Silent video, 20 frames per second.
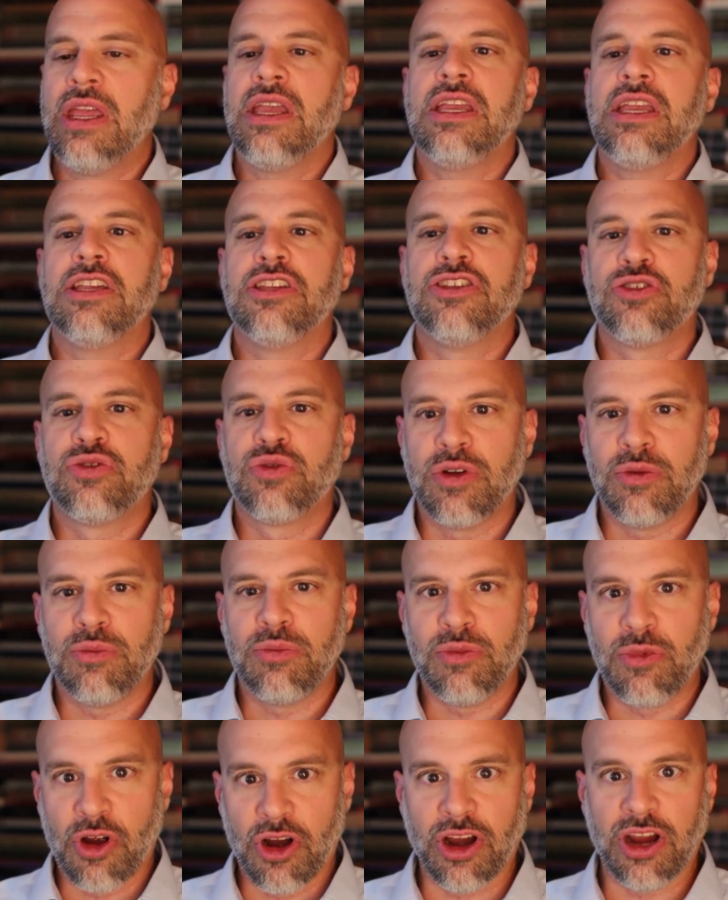is
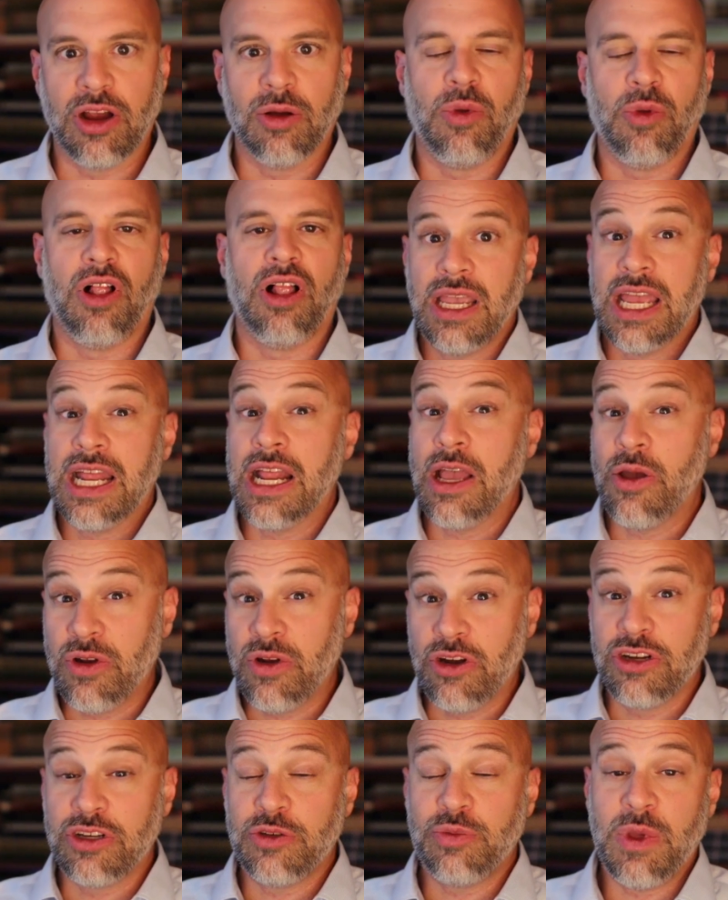remarkable. And I
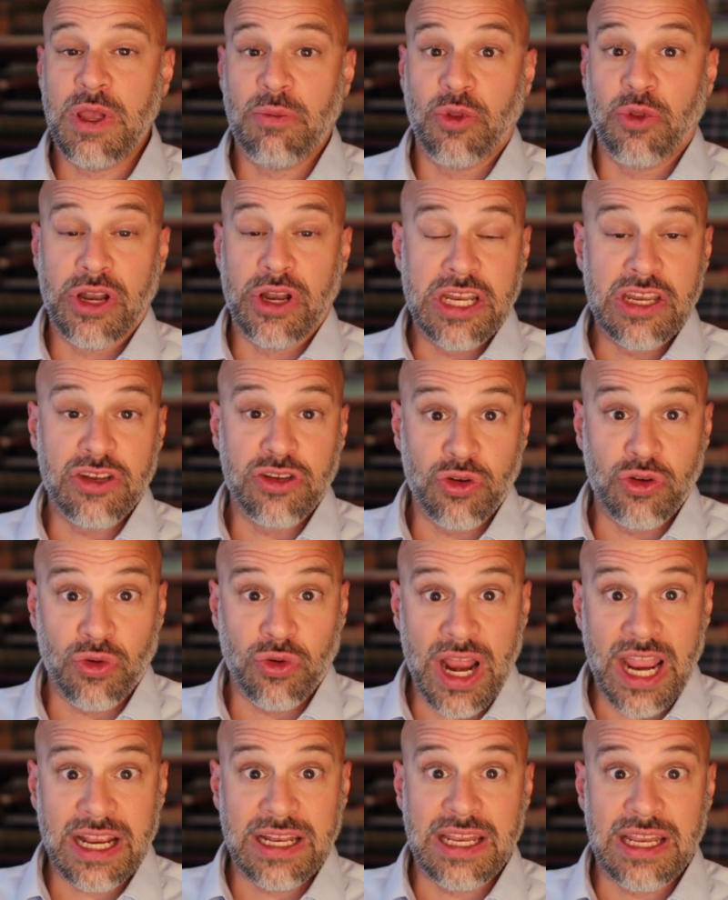would urge people into
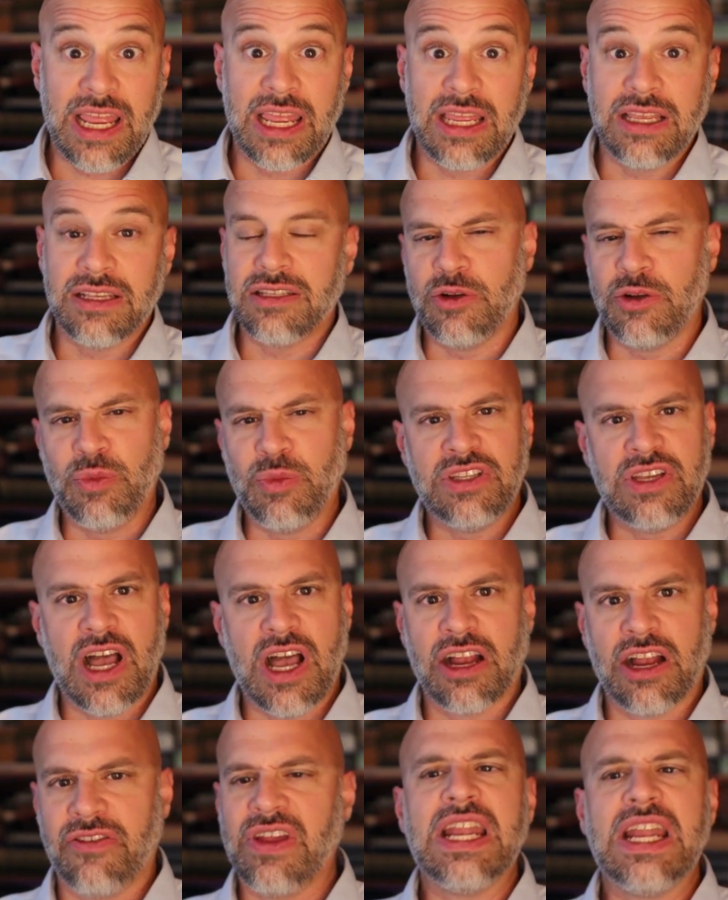directing,
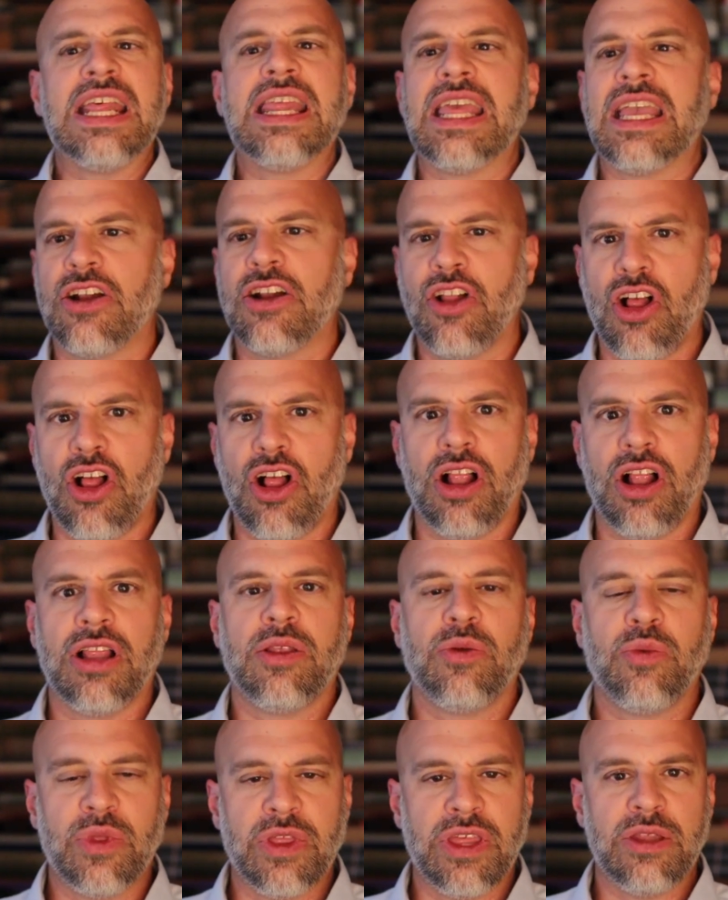cinematography, anything at
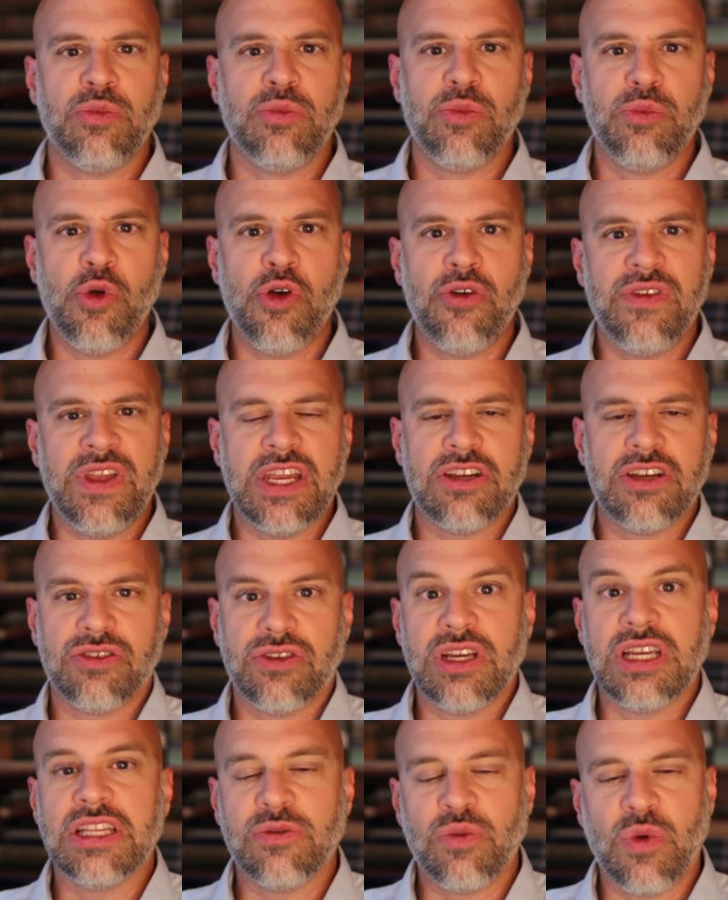all within the movie
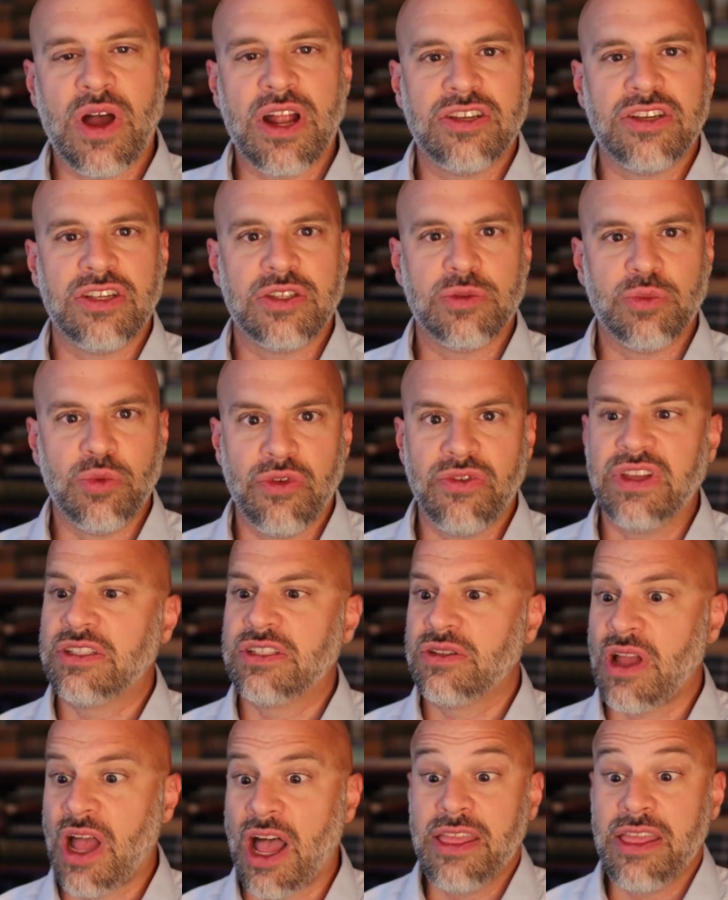industry to watch this movie.
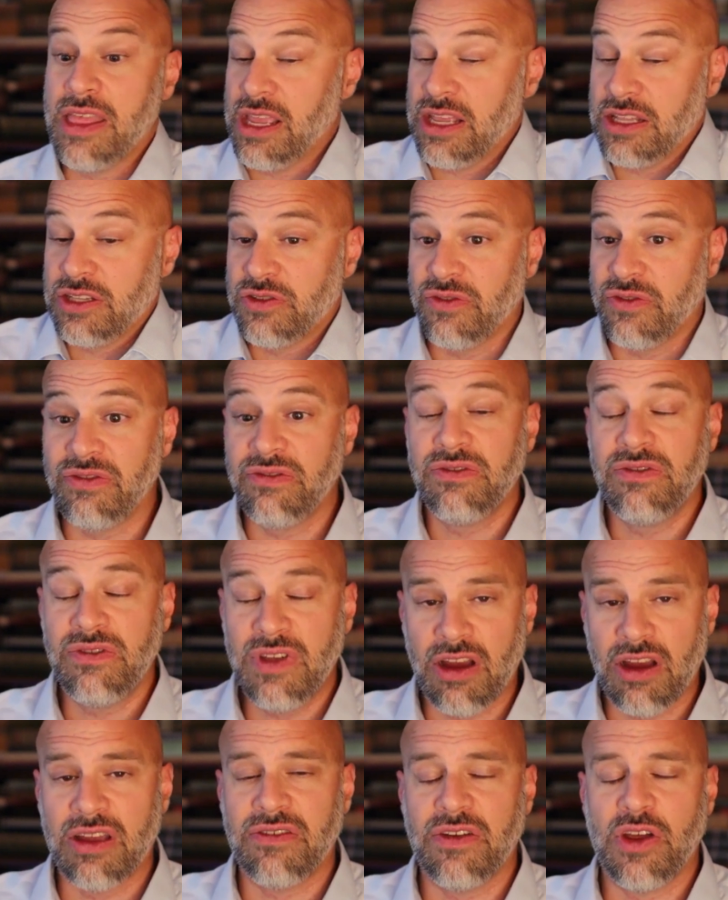I think it's
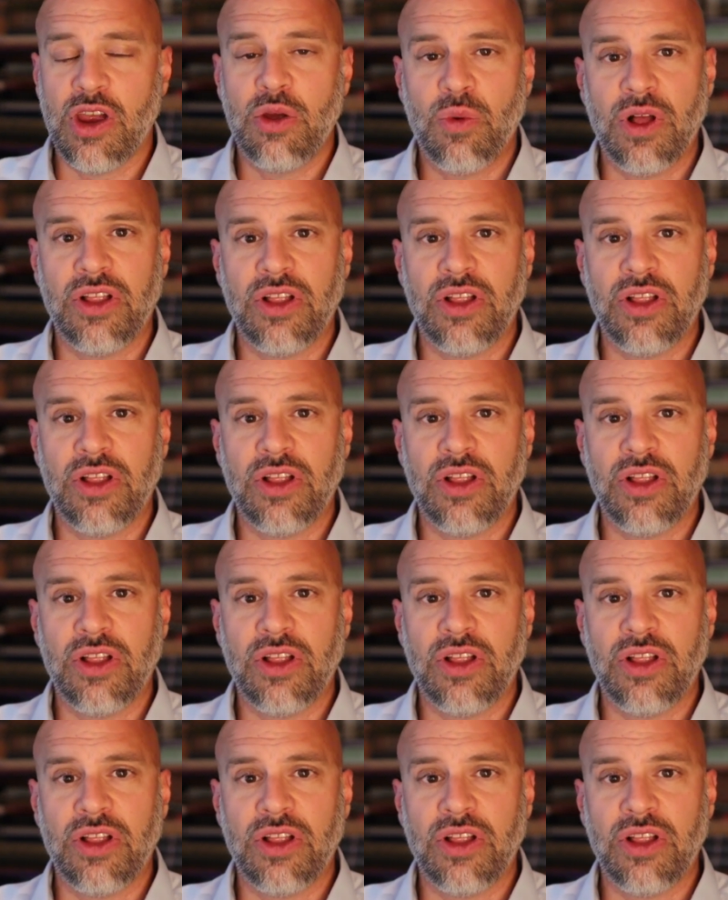very, very well